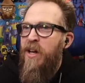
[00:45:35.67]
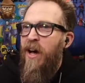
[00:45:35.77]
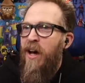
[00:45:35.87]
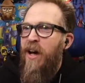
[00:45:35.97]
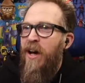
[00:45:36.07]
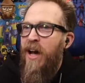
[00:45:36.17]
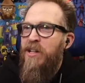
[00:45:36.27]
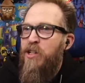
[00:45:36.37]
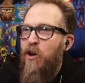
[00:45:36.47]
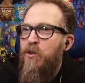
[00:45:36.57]
Uh, I
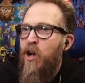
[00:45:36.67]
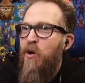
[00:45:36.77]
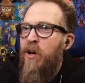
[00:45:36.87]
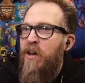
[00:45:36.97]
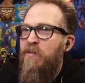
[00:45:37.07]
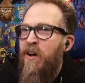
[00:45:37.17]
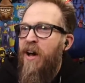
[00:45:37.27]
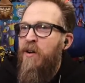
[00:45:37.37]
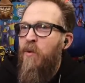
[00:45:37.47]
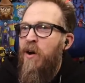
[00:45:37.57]
don't know if
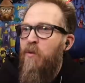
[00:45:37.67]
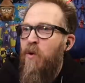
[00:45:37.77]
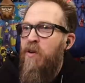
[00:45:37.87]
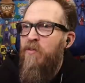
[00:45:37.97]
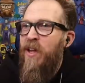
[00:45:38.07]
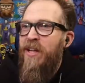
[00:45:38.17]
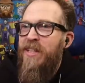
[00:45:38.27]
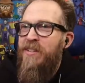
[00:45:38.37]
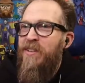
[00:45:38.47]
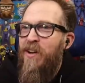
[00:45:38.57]
I want Worf like
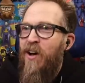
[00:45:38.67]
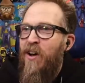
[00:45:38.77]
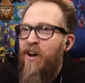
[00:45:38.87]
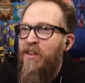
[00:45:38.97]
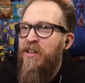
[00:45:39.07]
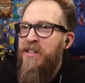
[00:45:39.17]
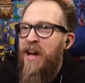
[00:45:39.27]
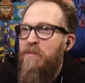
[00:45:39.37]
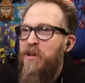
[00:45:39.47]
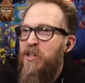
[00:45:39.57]
this at all, all the
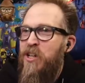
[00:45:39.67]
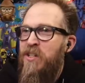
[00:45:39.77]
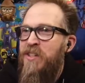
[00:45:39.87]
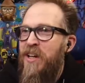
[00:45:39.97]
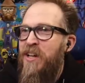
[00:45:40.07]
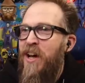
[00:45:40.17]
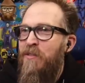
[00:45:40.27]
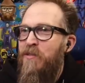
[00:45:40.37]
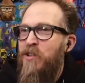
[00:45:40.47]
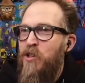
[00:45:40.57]
time, but just
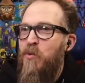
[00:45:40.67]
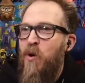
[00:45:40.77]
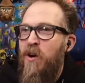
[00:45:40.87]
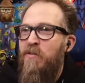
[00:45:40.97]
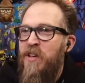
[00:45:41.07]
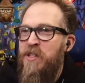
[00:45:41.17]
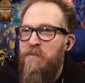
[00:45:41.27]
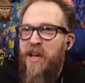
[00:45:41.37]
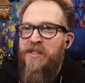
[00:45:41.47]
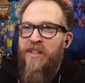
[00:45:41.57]
enough new Worf is
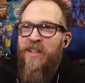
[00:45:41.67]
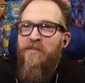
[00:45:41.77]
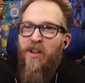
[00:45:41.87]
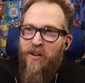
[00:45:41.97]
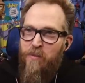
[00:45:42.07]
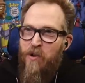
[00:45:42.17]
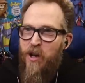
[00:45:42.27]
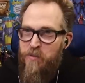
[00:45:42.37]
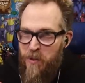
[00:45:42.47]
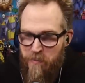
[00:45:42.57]
amazing. Live long and
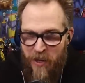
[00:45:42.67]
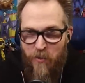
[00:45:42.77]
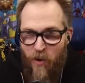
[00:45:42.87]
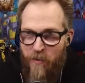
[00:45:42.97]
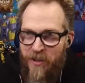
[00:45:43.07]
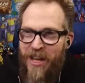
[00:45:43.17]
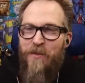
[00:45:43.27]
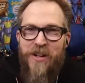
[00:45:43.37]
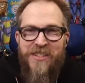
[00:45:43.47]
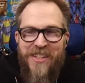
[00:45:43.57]
prosper. Big Worm. Yeah,
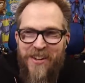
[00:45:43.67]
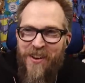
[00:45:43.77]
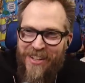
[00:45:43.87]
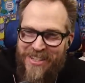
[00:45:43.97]
when he's sitting around the